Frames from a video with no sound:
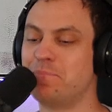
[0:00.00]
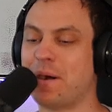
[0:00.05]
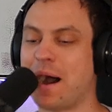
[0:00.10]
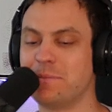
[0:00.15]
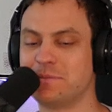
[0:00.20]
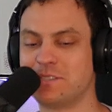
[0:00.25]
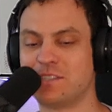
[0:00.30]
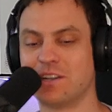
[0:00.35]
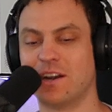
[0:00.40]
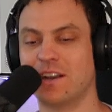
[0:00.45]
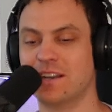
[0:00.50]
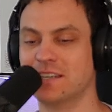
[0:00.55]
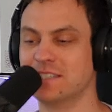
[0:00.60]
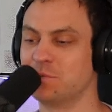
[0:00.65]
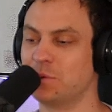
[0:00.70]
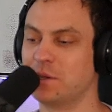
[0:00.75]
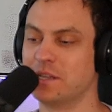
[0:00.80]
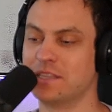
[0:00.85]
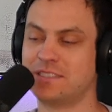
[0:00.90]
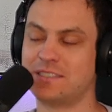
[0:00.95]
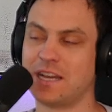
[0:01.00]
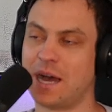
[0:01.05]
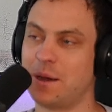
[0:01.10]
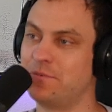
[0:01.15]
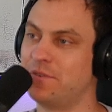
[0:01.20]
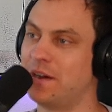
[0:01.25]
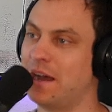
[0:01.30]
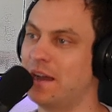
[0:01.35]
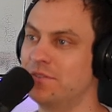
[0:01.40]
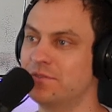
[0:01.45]
pop Star is one of the
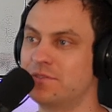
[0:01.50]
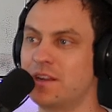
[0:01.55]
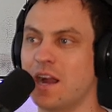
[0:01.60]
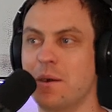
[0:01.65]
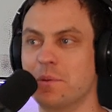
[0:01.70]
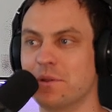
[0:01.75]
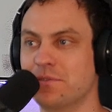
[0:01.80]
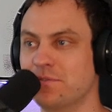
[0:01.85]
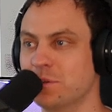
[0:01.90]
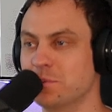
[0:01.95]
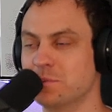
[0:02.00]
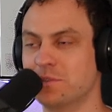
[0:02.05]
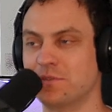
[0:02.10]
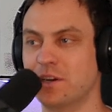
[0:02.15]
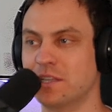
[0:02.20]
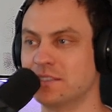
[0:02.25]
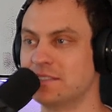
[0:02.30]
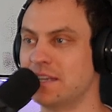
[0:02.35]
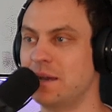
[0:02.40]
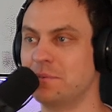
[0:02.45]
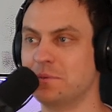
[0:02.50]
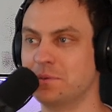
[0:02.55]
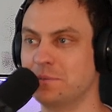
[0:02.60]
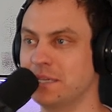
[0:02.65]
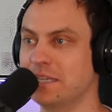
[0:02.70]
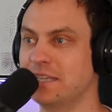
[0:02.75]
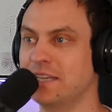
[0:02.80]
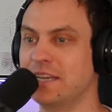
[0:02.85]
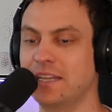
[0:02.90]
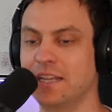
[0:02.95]
top five comedy films of all time to
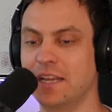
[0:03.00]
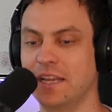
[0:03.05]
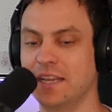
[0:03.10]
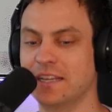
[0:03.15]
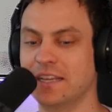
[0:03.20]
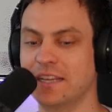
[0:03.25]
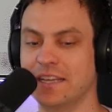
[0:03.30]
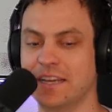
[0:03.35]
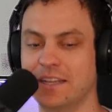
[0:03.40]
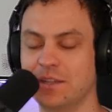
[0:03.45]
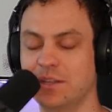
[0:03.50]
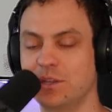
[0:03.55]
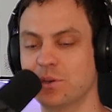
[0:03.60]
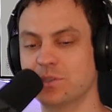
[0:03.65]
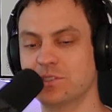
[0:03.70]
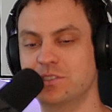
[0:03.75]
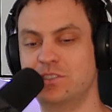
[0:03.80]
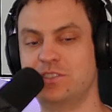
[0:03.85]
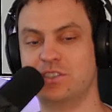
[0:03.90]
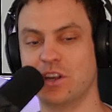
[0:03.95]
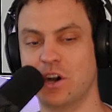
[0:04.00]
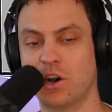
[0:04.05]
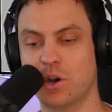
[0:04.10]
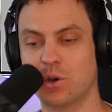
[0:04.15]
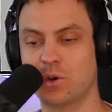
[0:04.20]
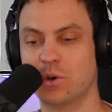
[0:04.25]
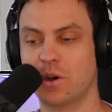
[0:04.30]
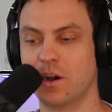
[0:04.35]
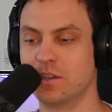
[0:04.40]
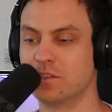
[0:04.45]
me. Yeah, it, yeah. it, it was
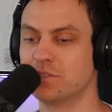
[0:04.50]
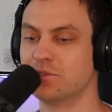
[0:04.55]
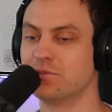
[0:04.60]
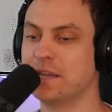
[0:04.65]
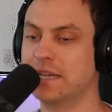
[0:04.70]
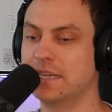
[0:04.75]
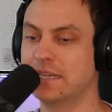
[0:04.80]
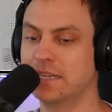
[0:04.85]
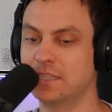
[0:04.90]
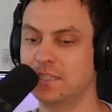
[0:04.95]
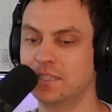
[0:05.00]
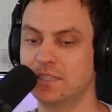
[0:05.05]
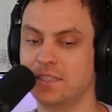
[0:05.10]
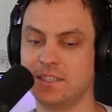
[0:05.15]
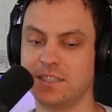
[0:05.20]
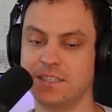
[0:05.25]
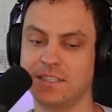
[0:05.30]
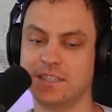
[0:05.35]
so underrated.